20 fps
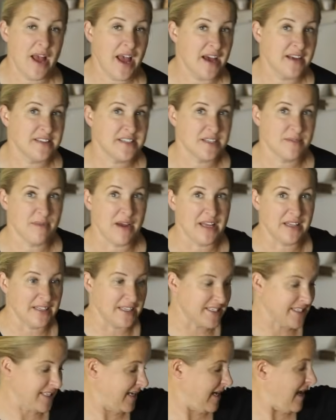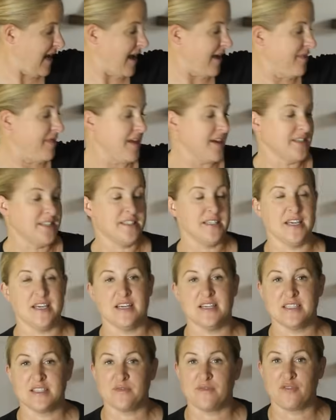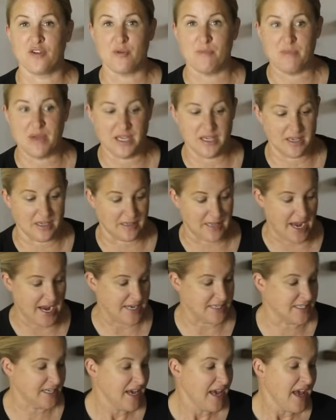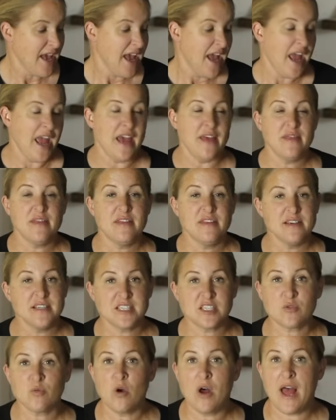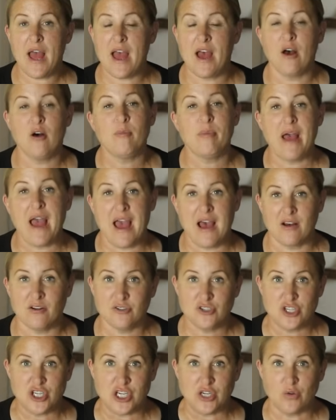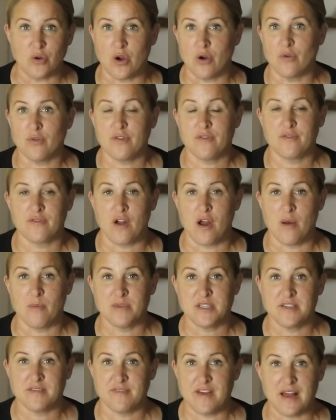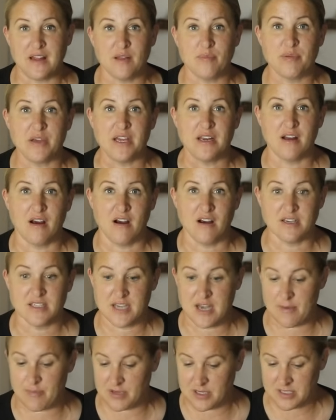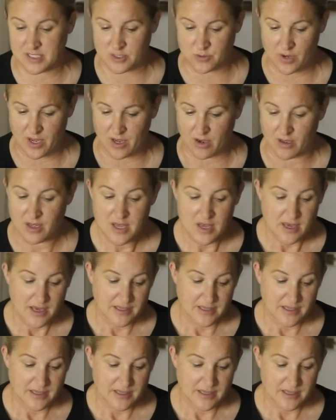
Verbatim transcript: add to my Lisianthus is vermiculite, and this will help algae growth from developing on top of the soil.